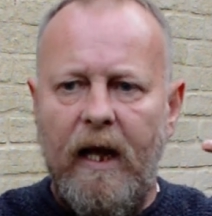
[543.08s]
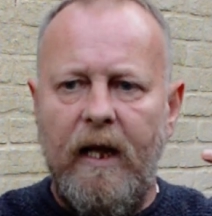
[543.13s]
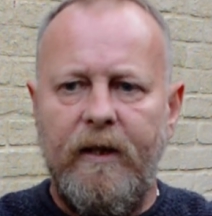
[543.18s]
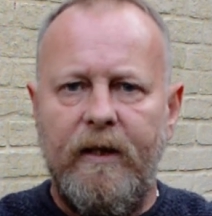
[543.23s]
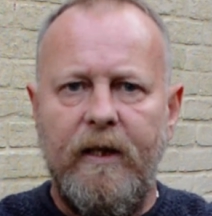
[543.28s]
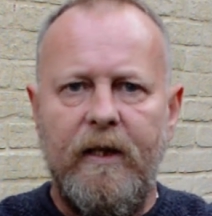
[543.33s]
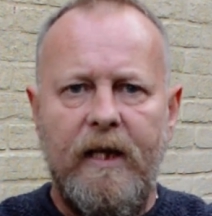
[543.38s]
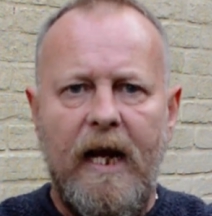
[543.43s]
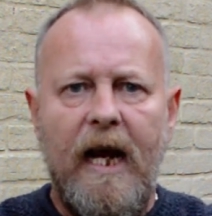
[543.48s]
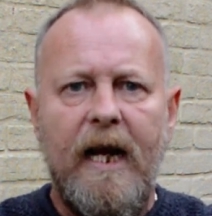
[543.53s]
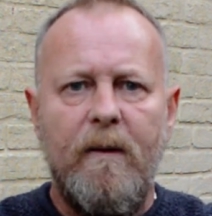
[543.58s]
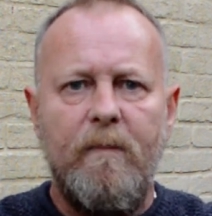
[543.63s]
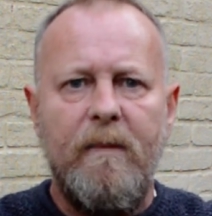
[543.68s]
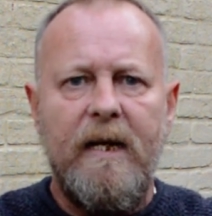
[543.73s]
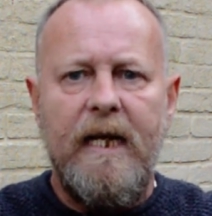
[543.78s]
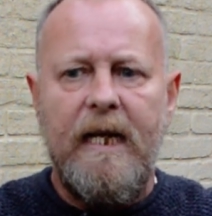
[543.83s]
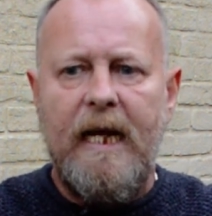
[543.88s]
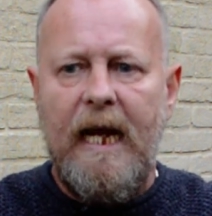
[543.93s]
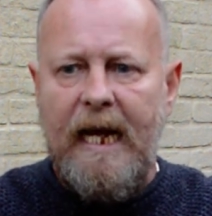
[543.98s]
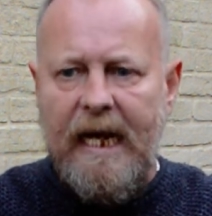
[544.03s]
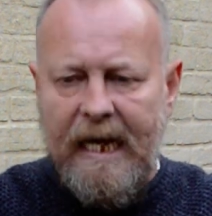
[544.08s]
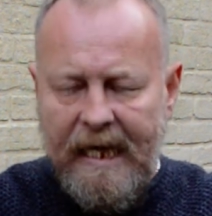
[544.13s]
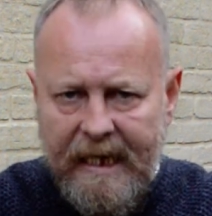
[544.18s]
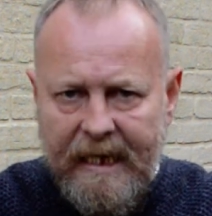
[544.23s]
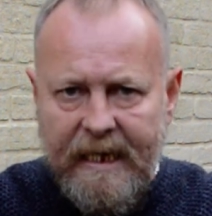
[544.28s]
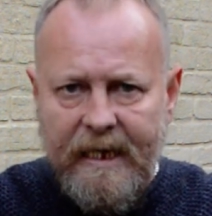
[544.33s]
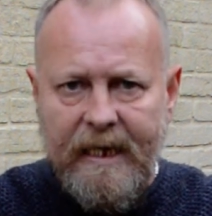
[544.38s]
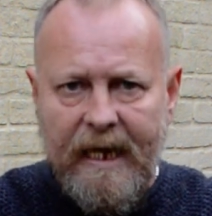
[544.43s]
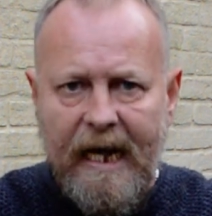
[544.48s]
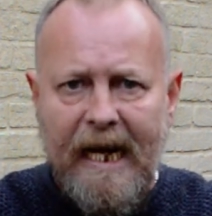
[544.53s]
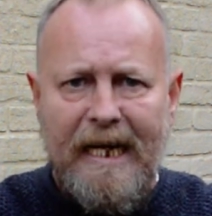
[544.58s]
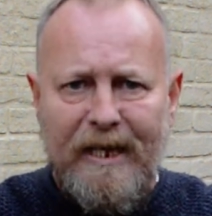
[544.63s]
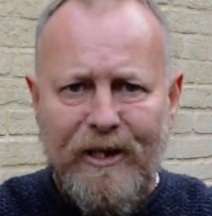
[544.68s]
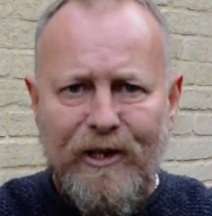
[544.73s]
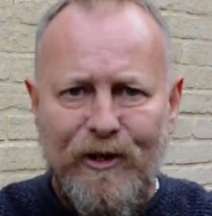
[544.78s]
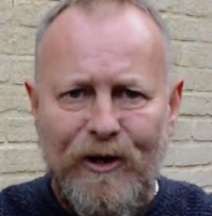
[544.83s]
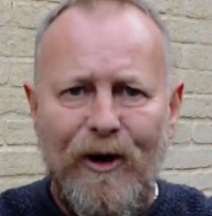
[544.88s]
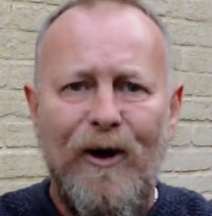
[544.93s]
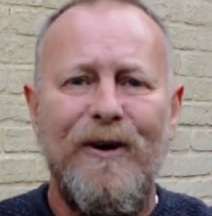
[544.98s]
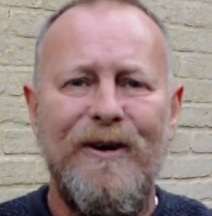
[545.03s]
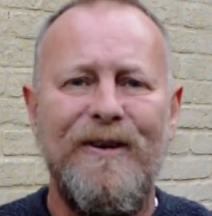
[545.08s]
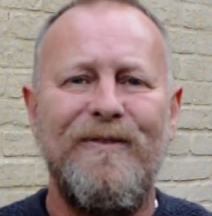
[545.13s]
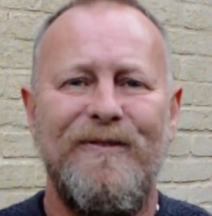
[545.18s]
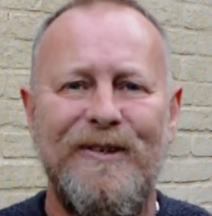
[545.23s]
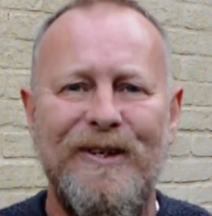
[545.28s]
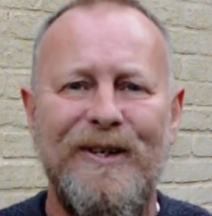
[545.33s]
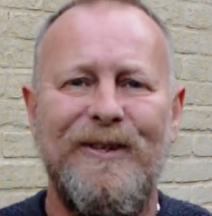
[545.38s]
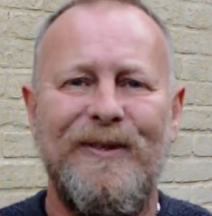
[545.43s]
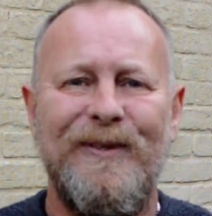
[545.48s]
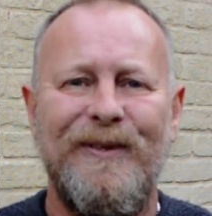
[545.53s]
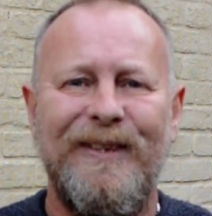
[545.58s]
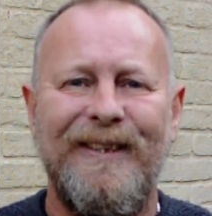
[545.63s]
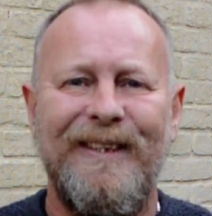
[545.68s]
the enemy is inside of you.